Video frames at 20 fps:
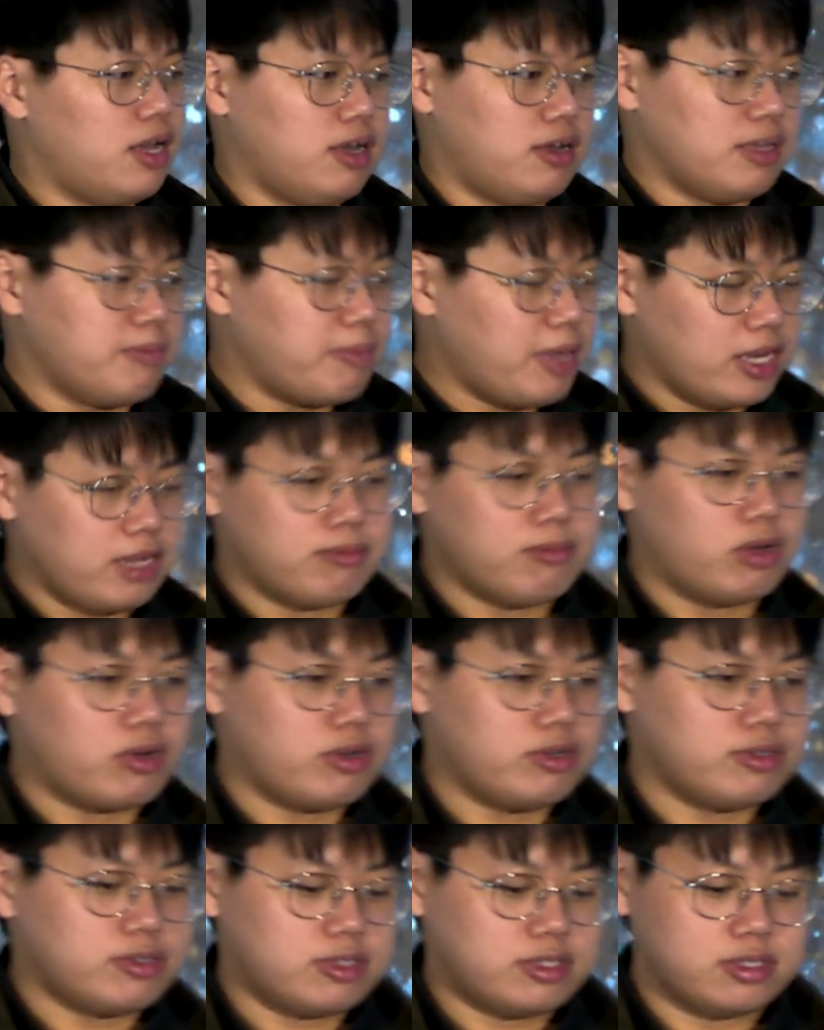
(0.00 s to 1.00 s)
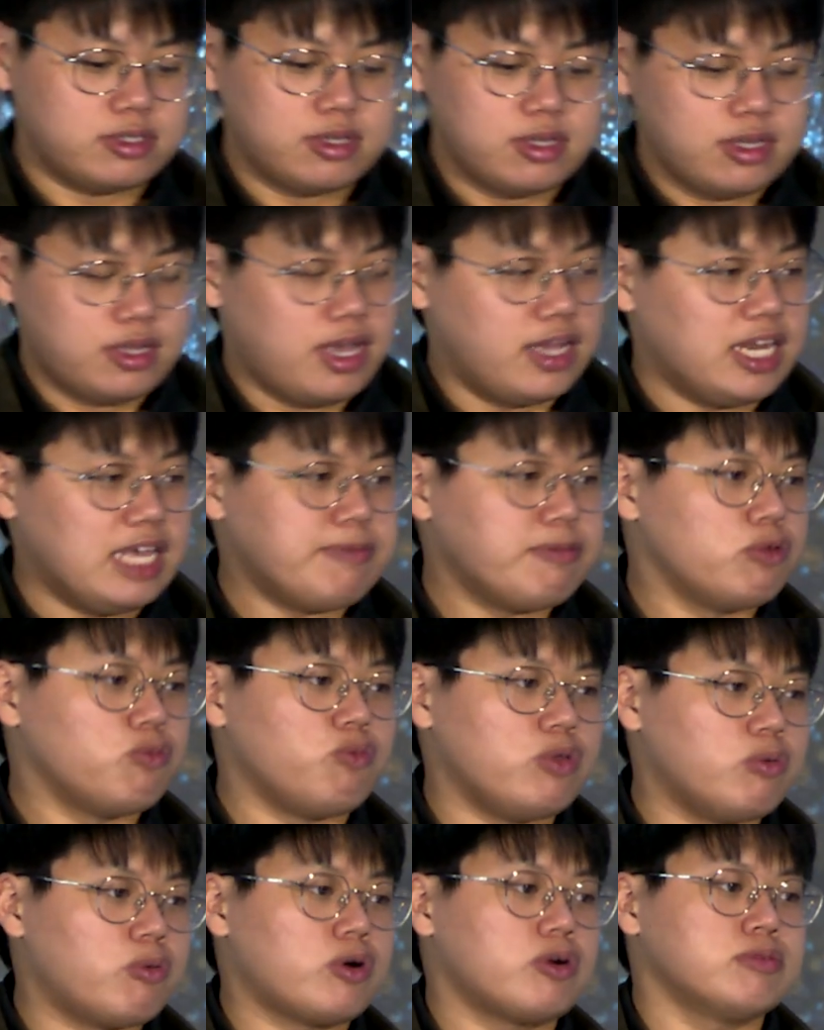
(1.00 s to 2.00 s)
embedding models, and even
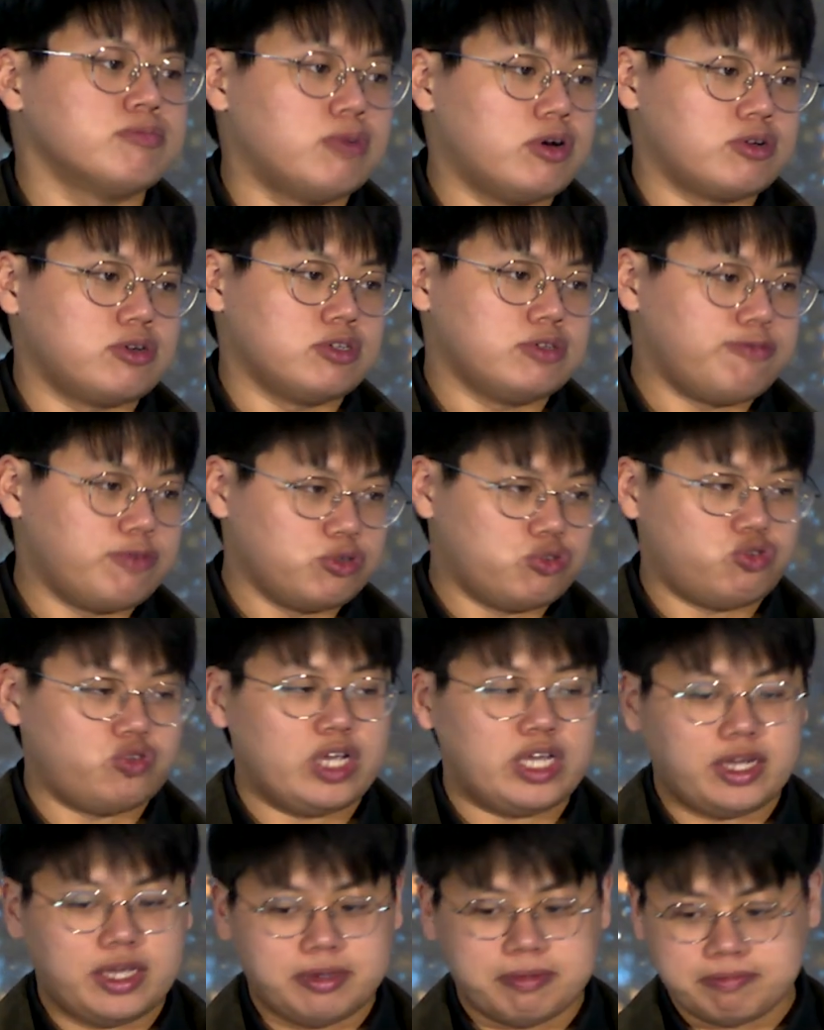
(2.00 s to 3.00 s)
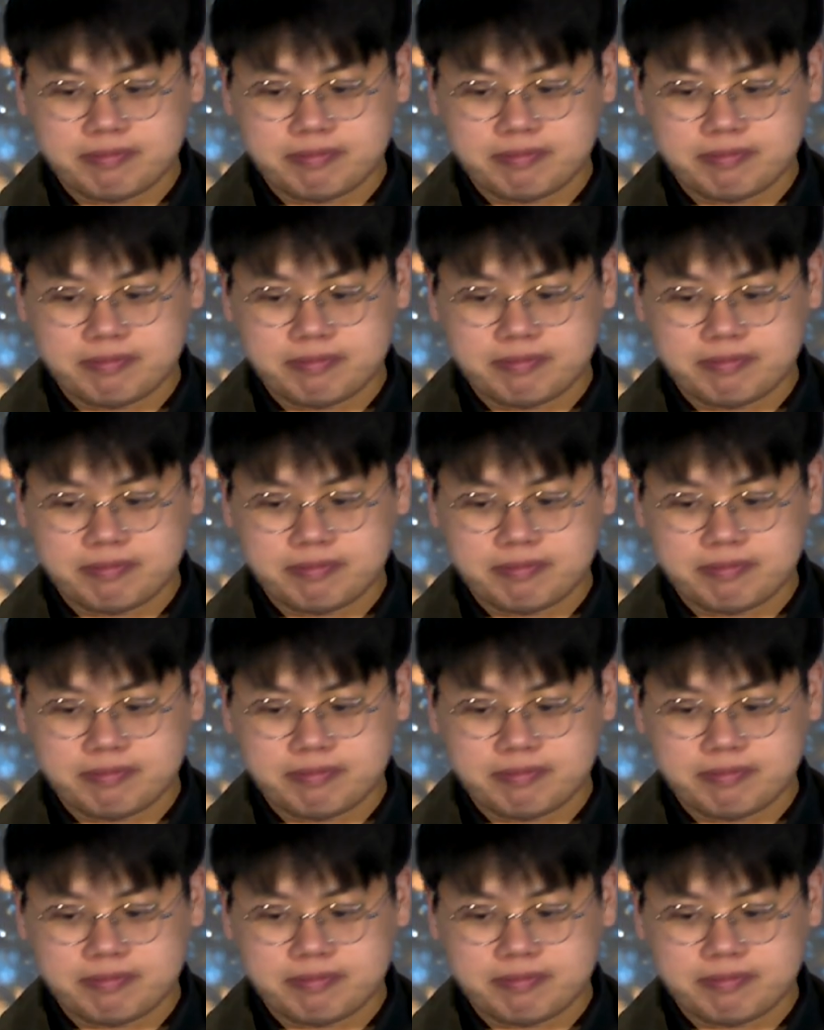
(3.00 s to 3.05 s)
reward models for training.